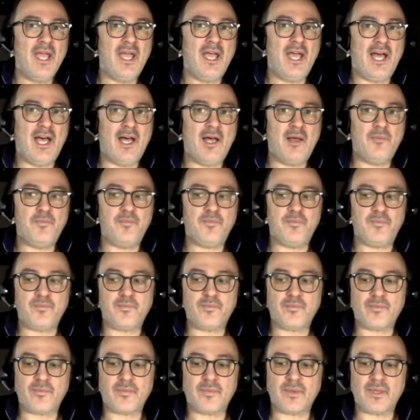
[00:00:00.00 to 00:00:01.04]

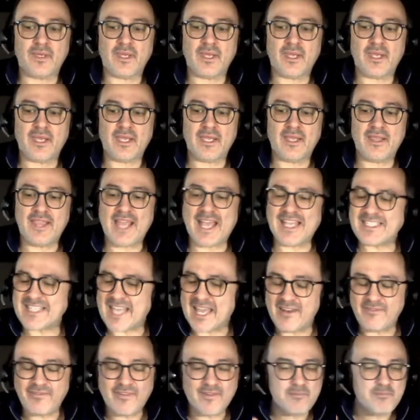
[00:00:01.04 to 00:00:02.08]
That's
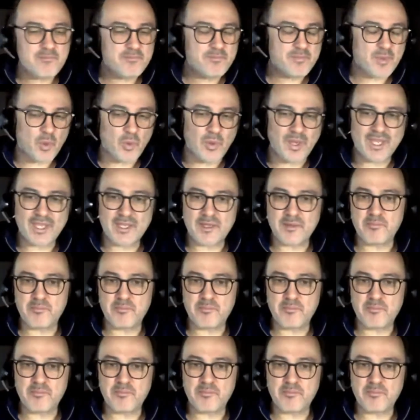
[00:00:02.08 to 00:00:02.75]
kind of a quick